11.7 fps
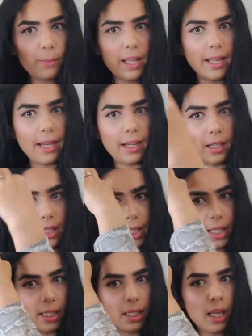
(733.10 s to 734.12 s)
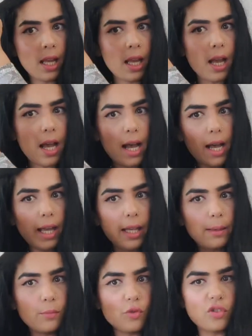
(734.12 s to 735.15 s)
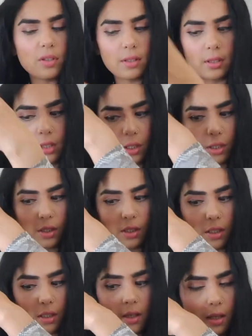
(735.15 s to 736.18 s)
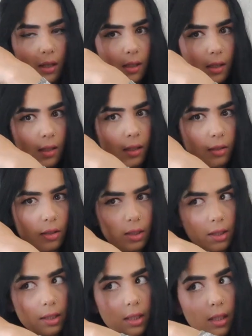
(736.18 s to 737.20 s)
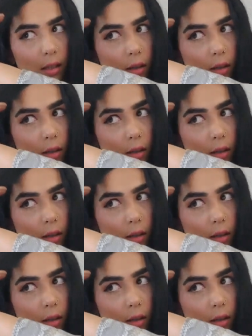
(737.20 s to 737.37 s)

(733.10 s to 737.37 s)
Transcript: to my hairline, I'm just gonna curl it